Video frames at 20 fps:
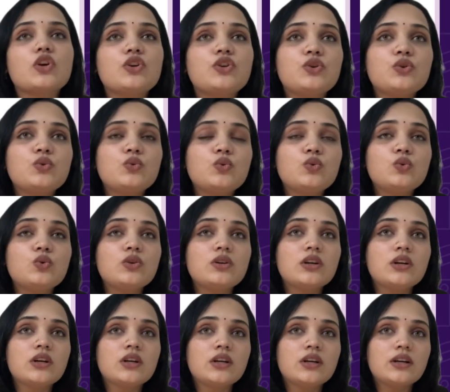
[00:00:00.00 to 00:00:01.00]
to
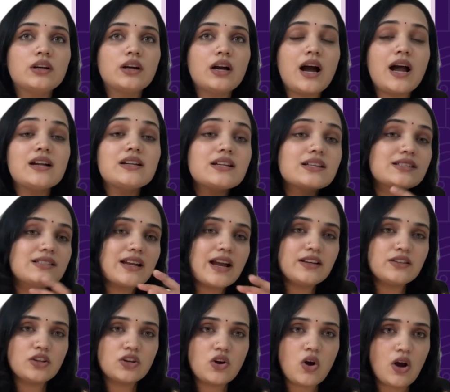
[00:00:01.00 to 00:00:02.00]

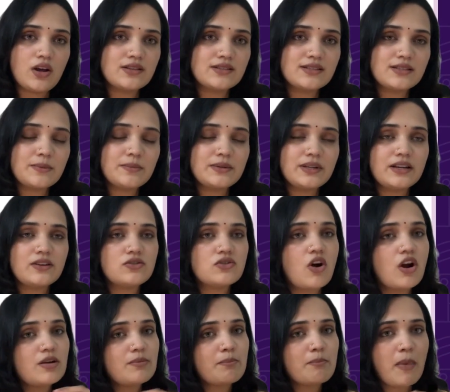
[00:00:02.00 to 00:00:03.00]
understand the concept and
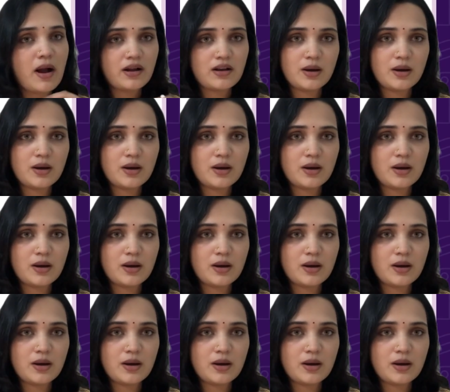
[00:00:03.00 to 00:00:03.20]
not mug